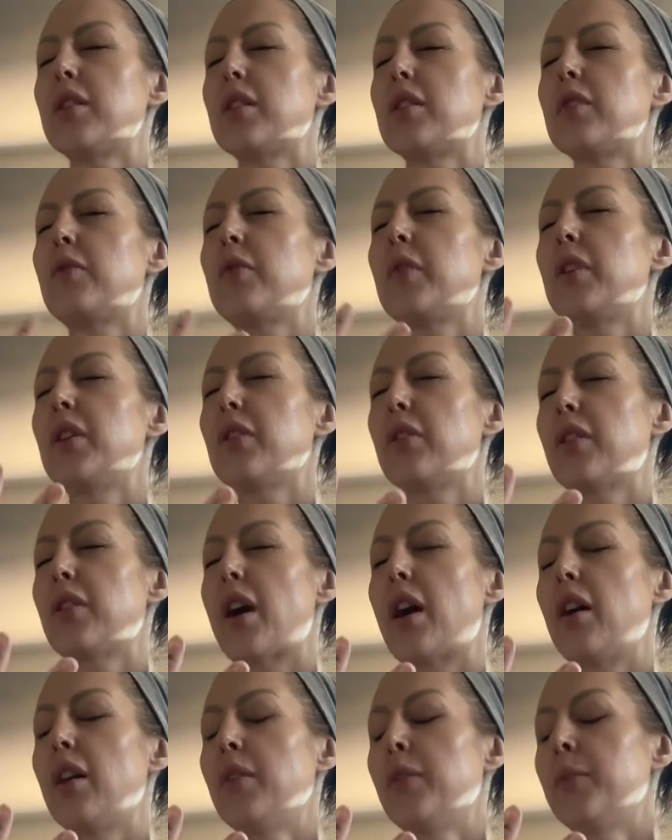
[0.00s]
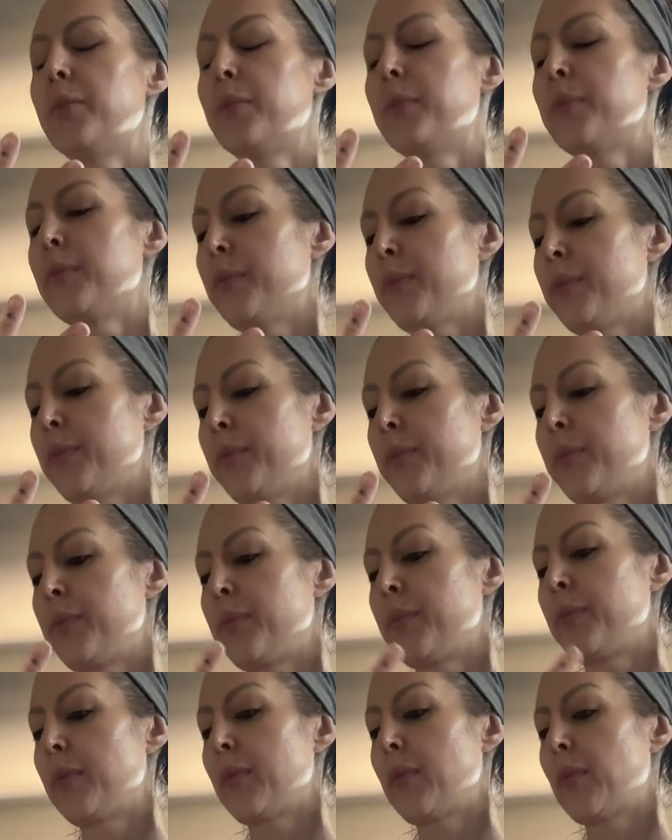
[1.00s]
just feel that.
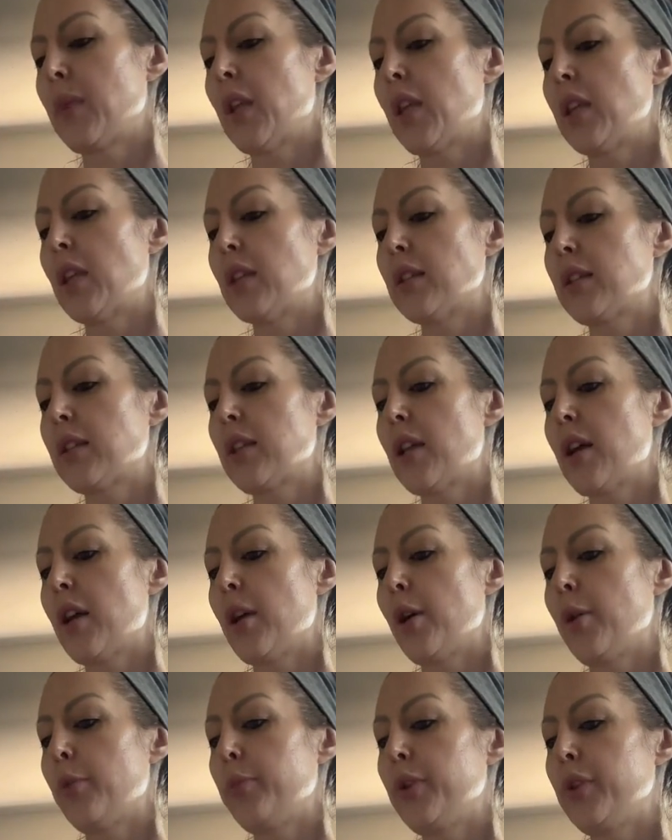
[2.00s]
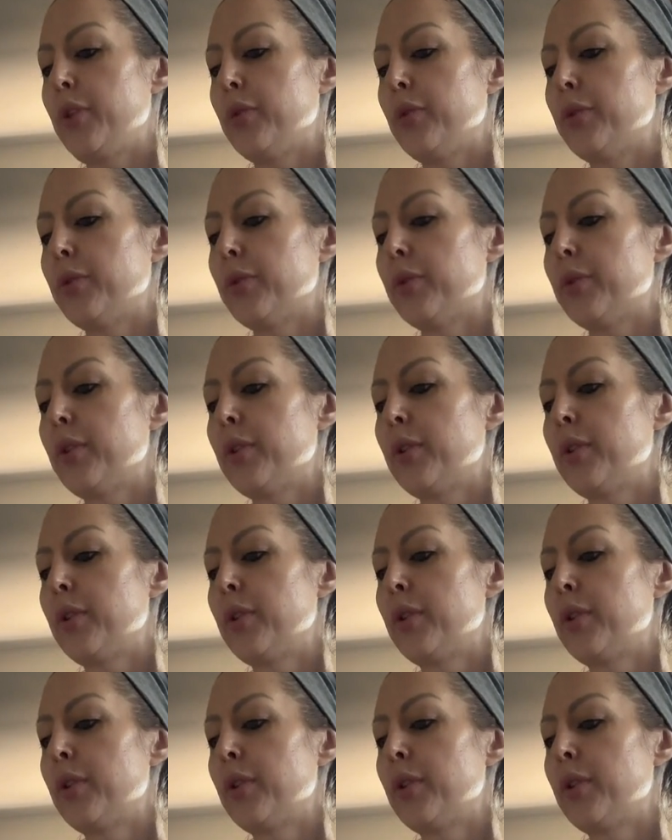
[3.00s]
And that's going to help you,